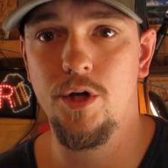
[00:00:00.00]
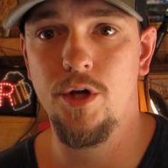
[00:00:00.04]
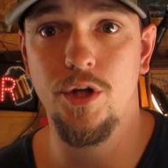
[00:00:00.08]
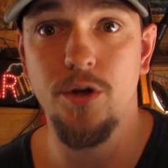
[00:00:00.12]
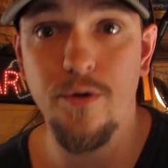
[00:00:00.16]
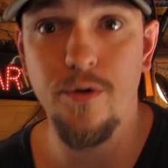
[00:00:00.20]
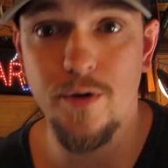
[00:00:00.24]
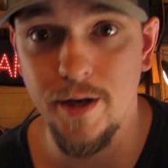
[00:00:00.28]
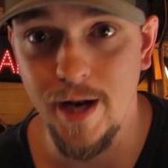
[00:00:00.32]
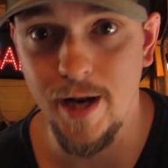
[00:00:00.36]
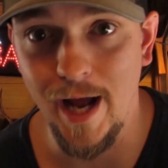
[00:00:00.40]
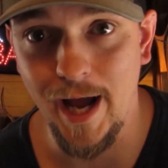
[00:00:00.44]

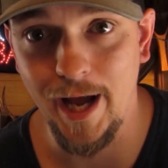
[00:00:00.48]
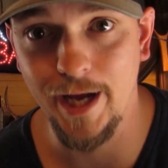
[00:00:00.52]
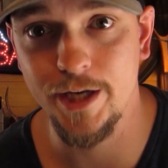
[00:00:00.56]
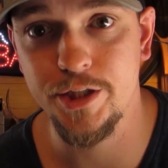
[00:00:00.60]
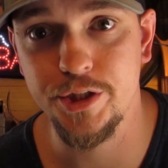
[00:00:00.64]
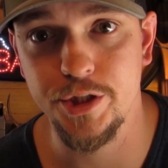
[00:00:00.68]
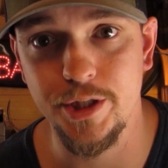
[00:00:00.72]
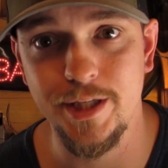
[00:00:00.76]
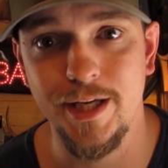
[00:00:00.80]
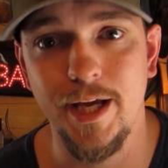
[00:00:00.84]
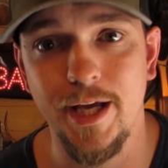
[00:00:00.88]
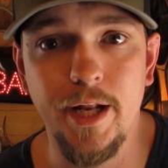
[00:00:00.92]
you can
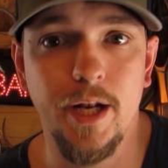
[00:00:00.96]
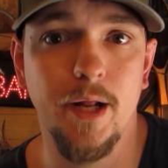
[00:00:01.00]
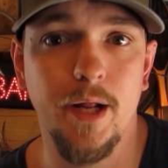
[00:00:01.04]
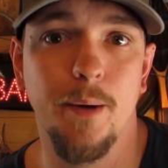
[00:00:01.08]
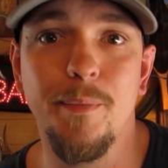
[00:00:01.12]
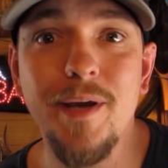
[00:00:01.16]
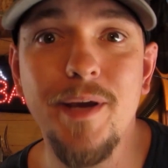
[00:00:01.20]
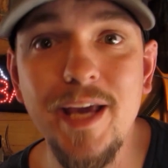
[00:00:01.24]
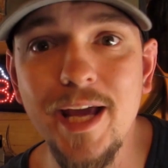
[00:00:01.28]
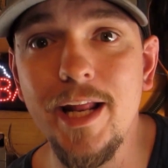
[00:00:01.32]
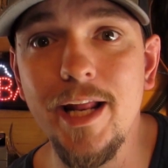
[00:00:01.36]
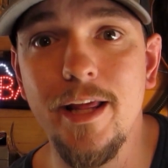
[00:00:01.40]
actually end
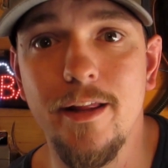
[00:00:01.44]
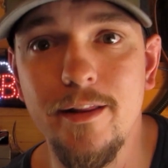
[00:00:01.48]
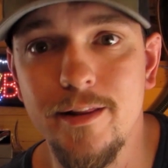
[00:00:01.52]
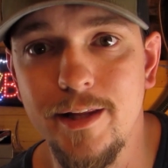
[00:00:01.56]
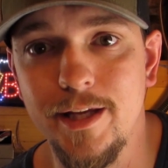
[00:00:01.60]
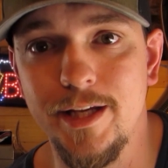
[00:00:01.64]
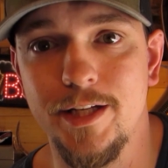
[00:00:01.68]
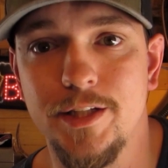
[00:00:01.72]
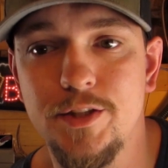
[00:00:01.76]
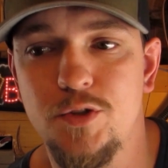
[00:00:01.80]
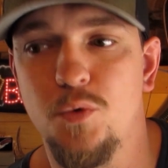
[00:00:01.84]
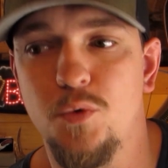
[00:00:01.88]
up getting
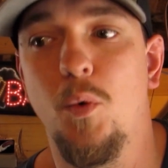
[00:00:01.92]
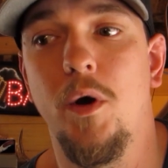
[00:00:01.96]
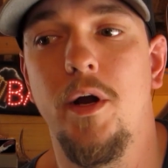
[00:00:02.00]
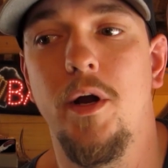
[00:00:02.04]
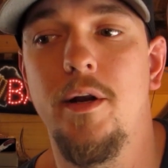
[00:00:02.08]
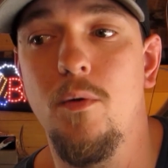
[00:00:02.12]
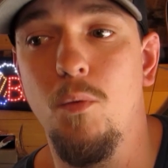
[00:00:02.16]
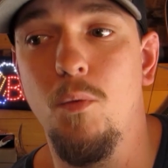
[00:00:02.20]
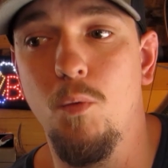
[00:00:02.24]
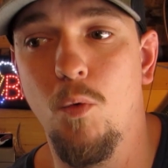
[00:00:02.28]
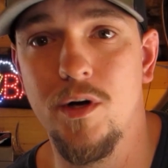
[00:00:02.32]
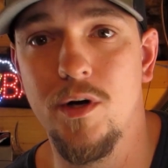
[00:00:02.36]
things
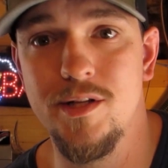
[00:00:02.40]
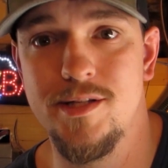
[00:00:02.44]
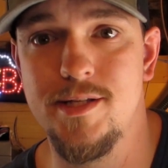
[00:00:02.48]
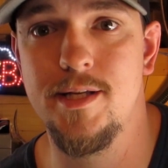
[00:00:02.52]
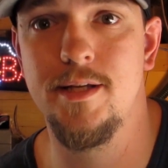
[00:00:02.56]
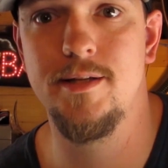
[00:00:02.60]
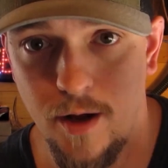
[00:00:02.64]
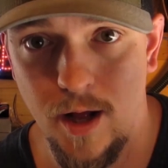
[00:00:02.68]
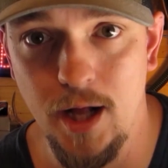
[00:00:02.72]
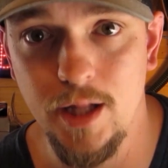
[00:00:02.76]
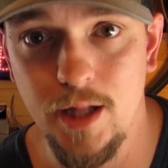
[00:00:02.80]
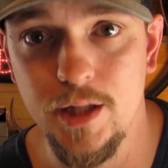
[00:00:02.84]
once
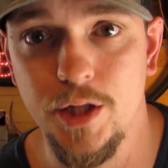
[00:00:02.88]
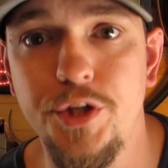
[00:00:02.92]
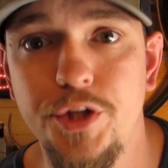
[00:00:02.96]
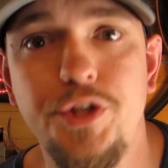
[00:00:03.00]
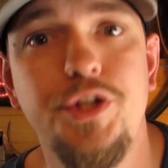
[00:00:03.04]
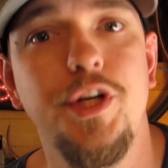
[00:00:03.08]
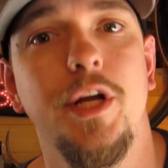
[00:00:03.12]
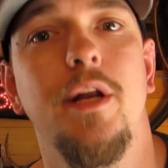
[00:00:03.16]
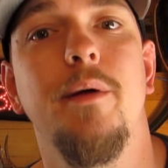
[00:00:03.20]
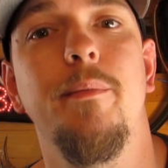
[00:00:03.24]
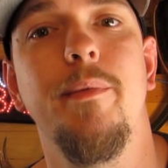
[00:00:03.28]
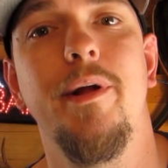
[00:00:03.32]
it's a
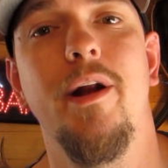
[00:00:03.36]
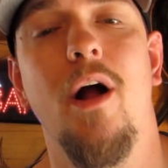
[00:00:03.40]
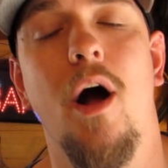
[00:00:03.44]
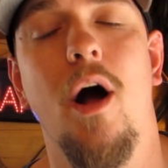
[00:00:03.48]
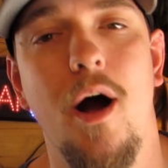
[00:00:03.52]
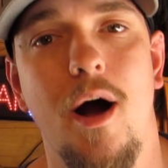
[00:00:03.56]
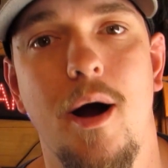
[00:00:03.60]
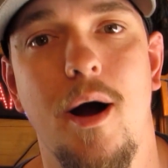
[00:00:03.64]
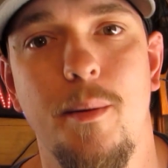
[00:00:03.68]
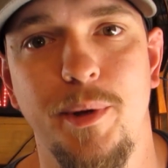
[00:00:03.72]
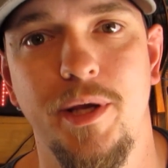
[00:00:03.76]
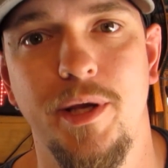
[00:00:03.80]
legitimate
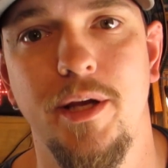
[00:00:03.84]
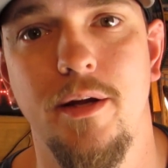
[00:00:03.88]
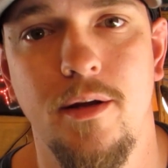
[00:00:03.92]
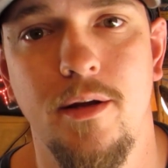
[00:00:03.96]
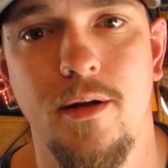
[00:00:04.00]
hobby